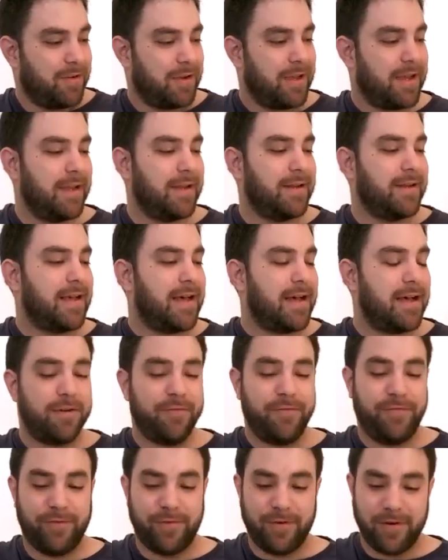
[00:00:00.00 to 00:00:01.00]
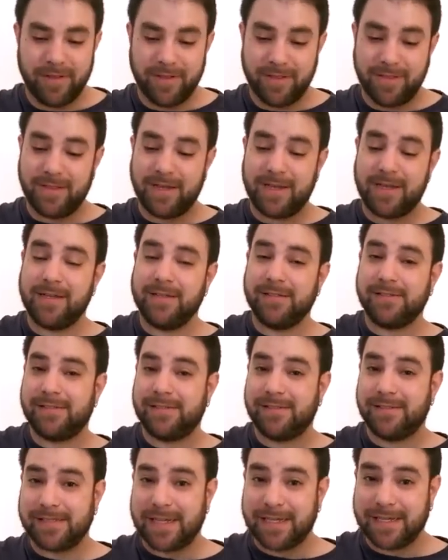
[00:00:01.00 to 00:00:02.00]
Okay, now for the
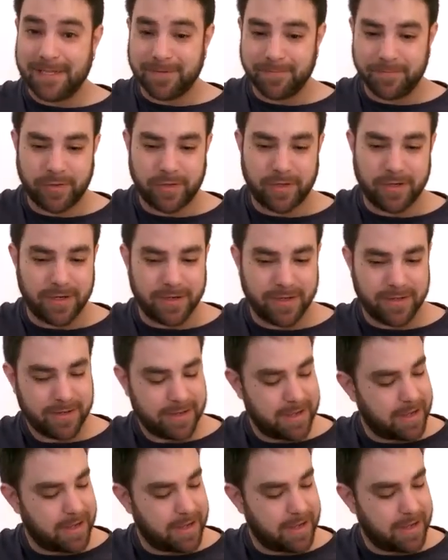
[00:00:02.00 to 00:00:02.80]
second part.